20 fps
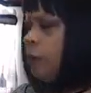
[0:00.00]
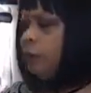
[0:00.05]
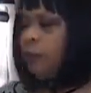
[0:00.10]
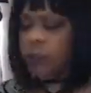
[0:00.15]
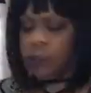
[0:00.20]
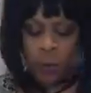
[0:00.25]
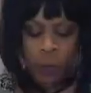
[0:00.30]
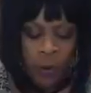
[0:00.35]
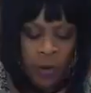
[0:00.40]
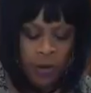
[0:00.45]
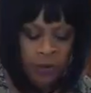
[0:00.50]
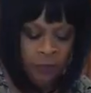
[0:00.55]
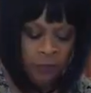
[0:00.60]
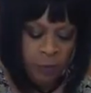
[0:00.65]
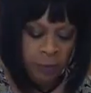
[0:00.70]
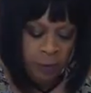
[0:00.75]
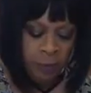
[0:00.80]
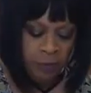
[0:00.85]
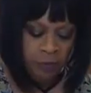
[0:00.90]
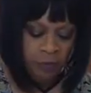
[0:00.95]
So I'm waiting
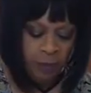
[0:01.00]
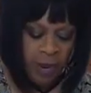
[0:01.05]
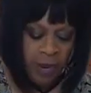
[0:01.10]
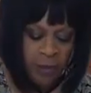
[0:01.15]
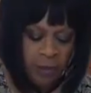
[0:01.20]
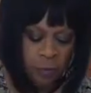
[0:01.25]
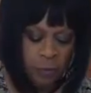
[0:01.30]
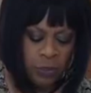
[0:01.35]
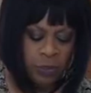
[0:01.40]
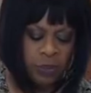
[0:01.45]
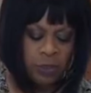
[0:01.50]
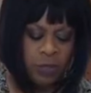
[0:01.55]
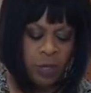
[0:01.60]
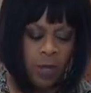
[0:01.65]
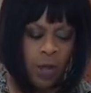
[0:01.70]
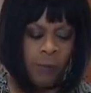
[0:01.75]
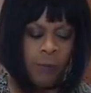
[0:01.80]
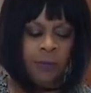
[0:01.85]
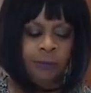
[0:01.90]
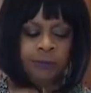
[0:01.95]
for my fried ones to
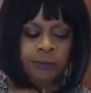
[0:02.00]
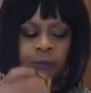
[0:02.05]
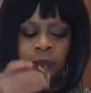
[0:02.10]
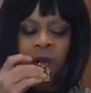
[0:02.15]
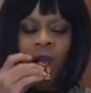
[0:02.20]
come up.